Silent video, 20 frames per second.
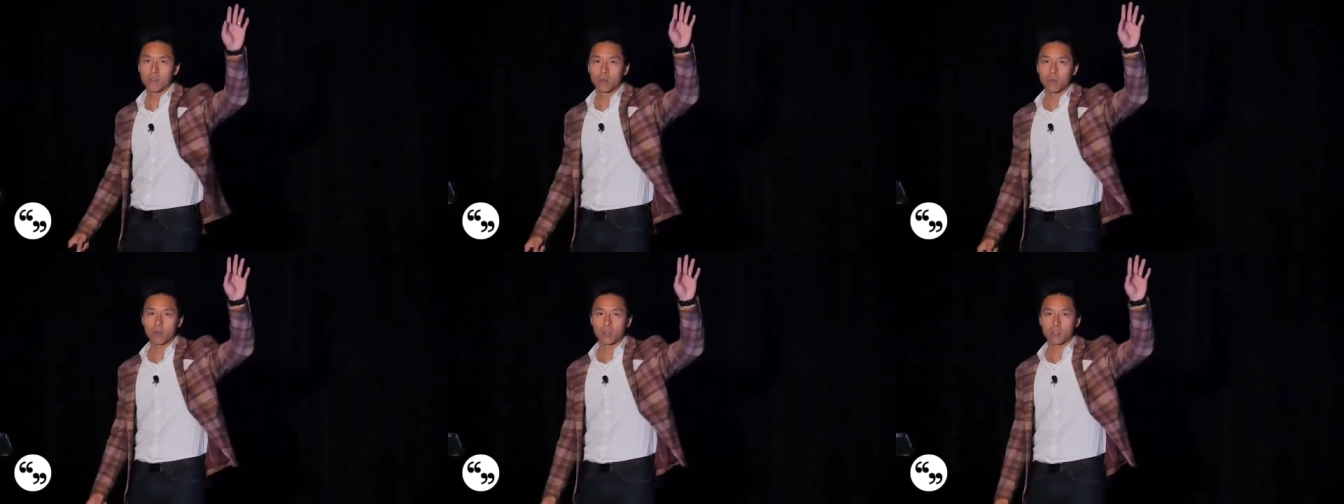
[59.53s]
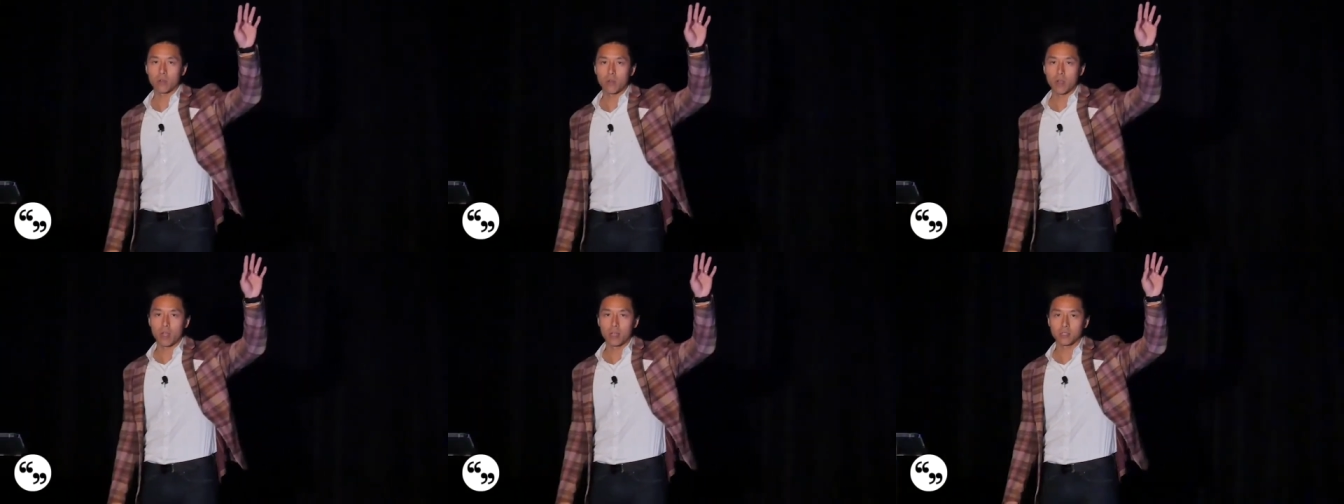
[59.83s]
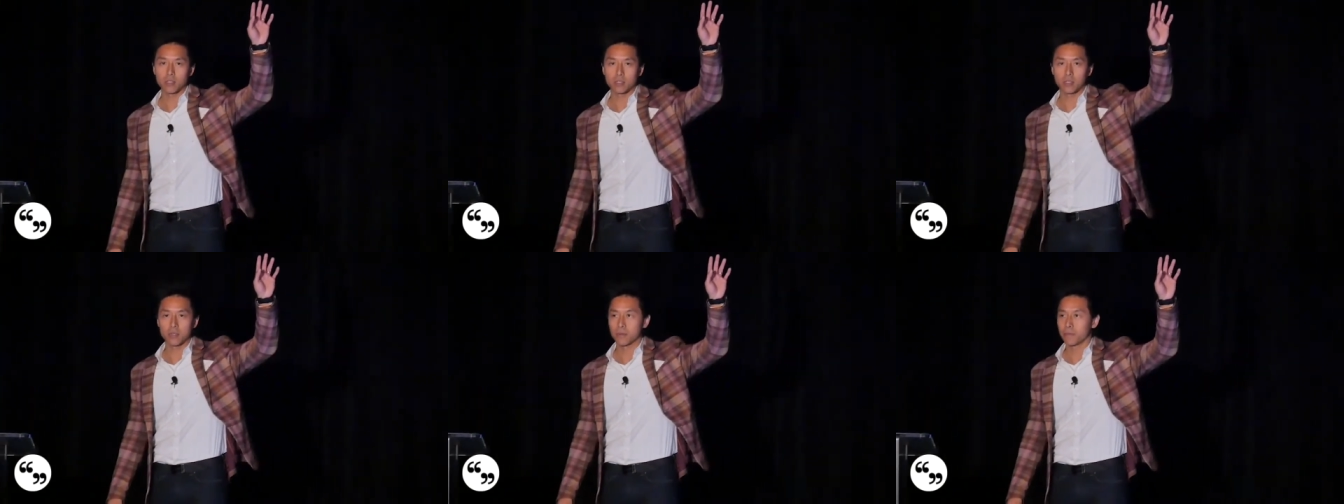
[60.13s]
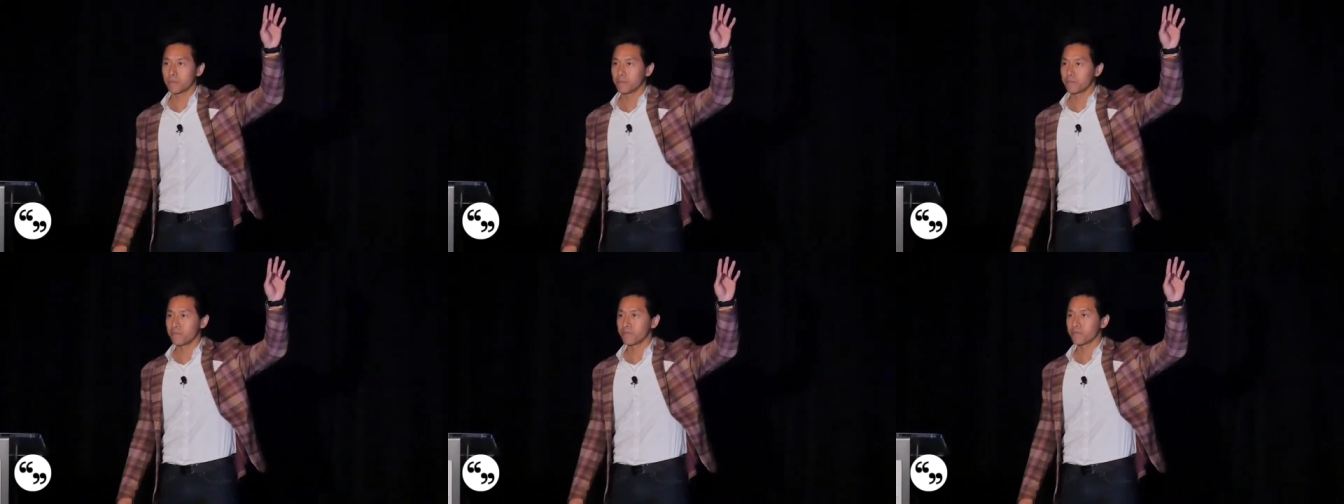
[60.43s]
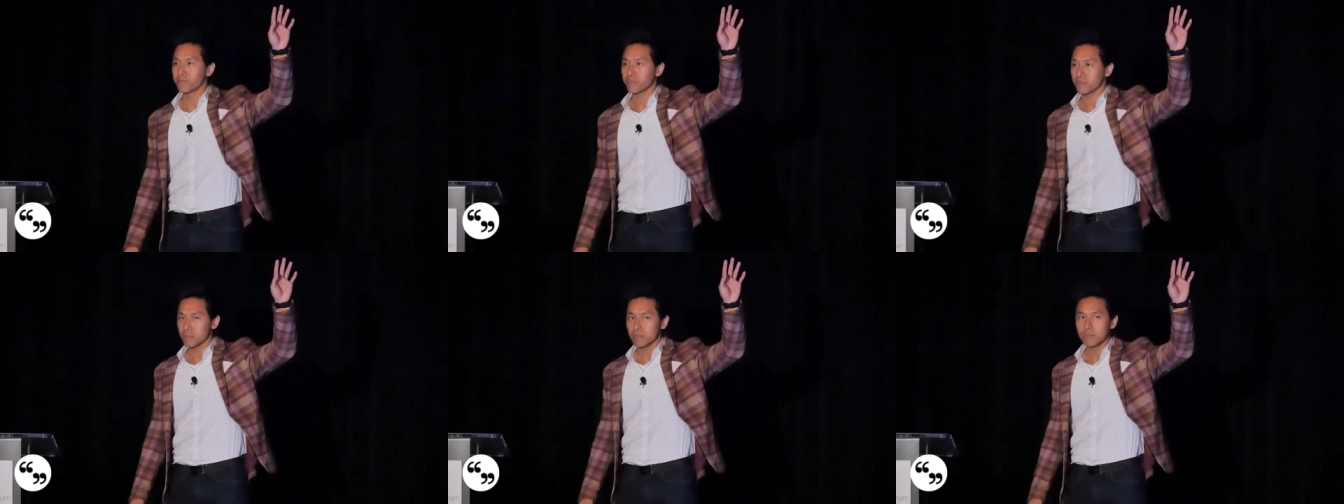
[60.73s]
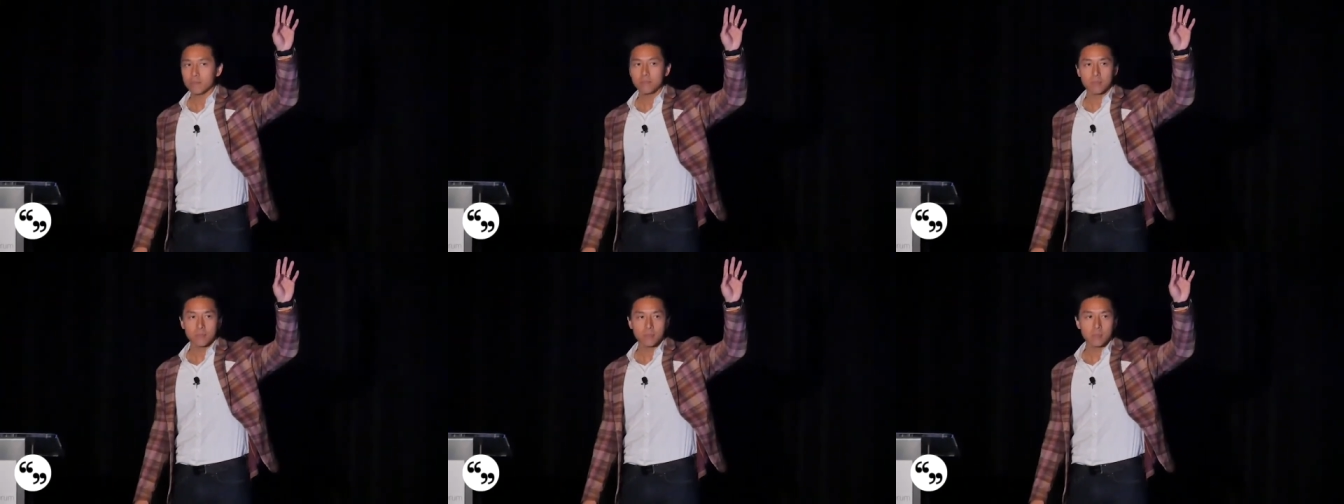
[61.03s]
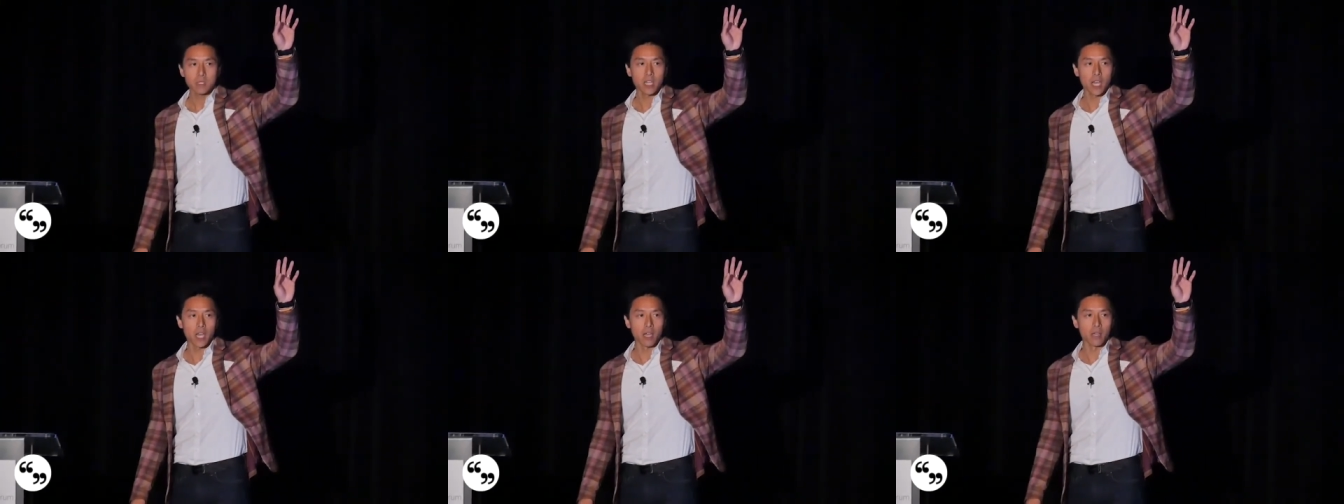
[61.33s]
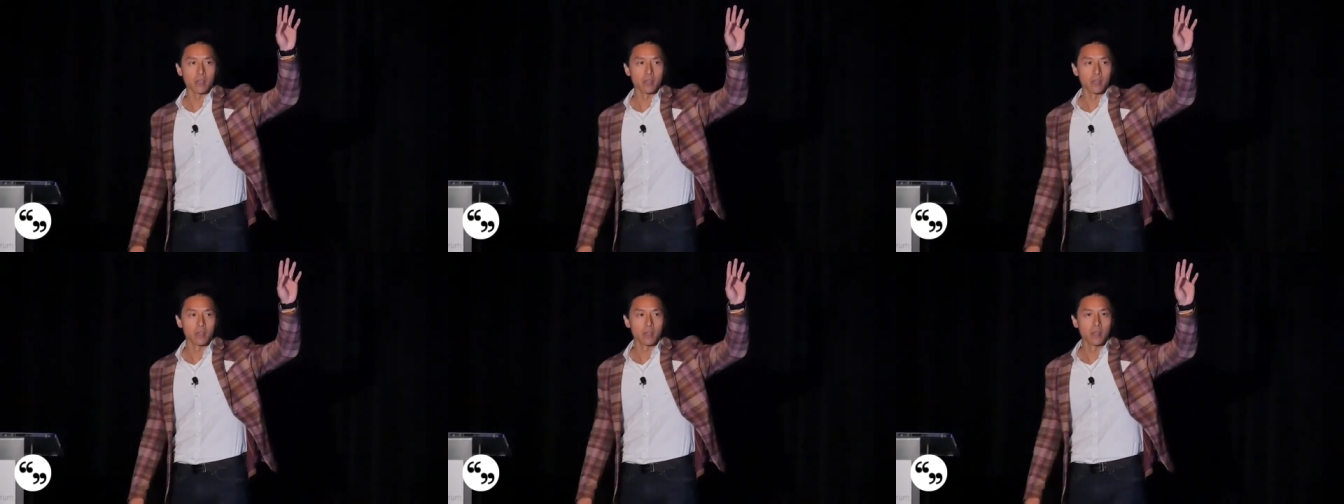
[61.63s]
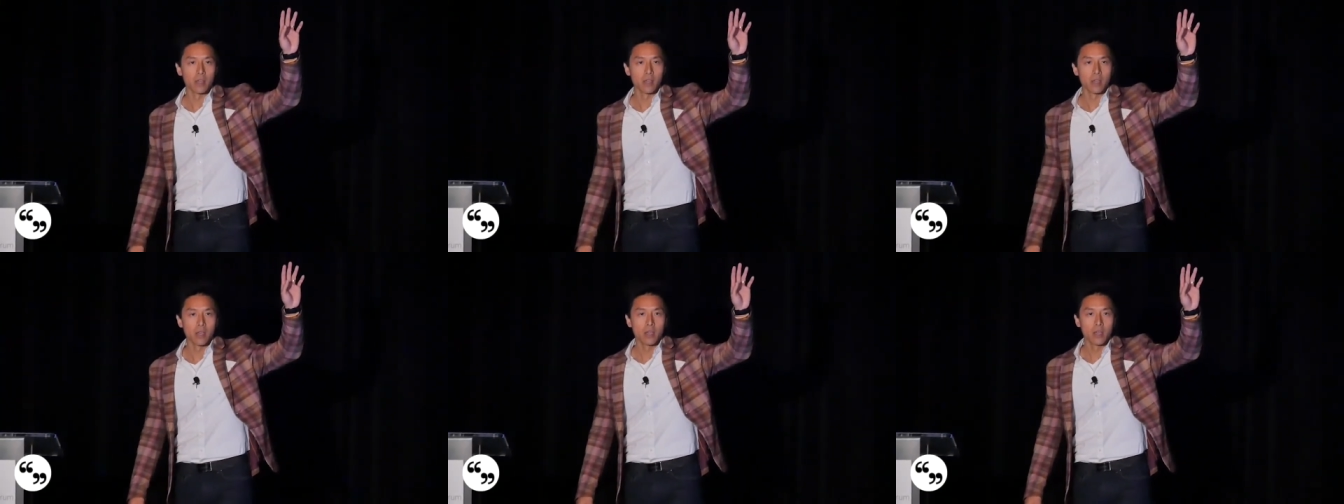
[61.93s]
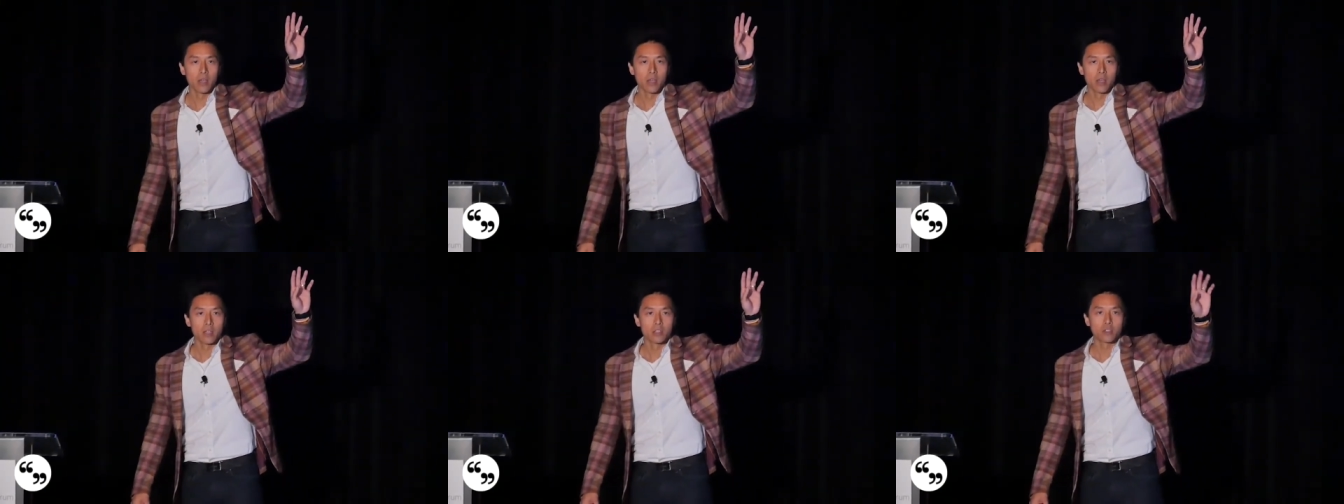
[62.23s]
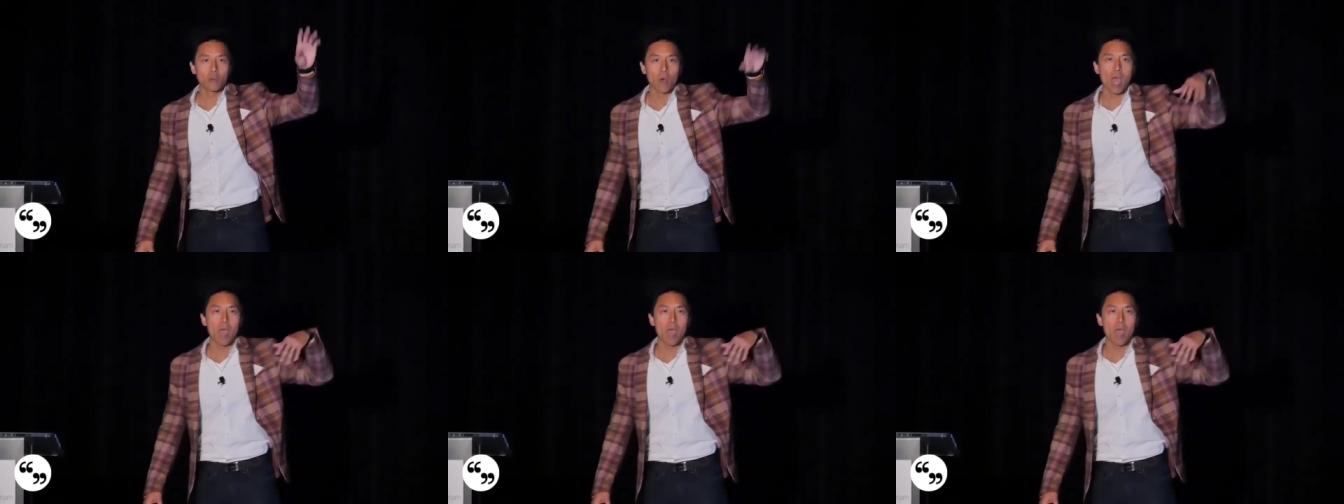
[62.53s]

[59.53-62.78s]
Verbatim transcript: Quick show of hands. Okay, so